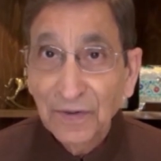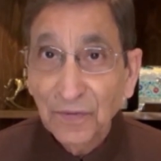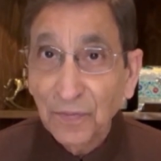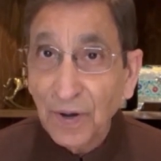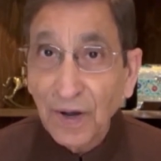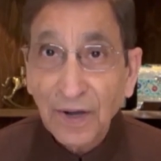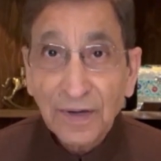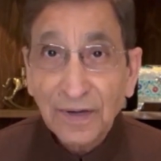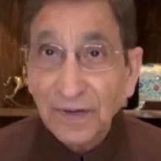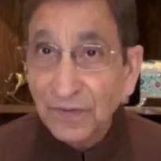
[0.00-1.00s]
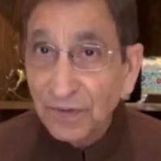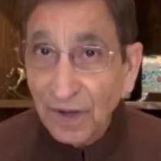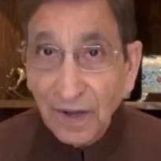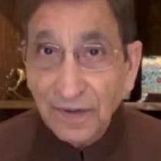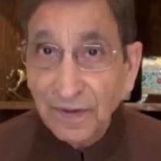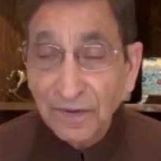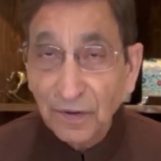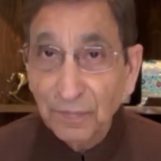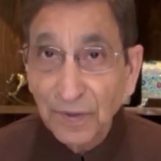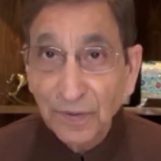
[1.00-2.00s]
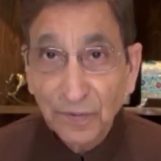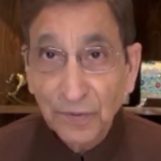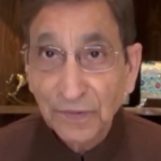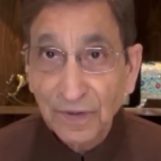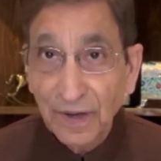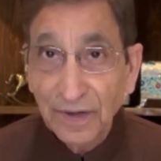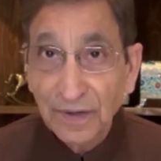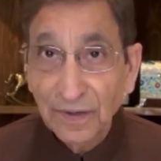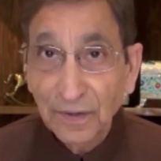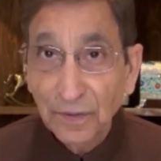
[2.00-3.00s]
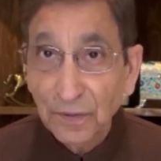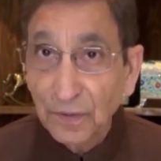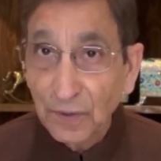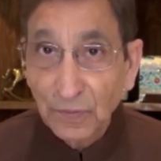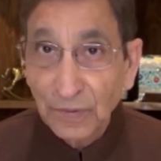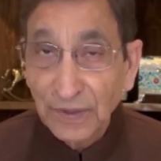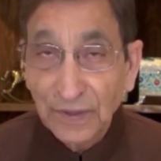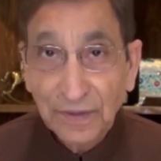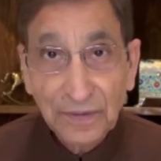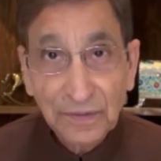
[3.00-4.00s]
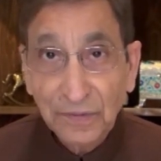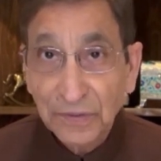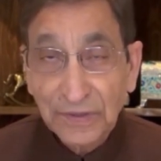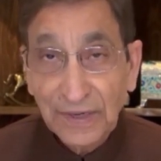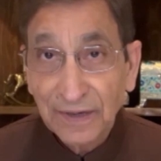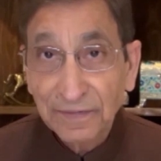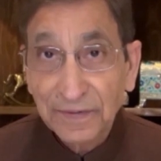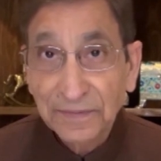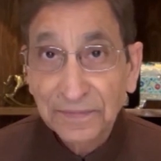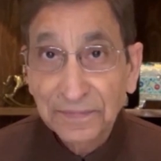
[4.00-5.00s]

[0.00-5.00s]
War does not determine who is right, only who is left.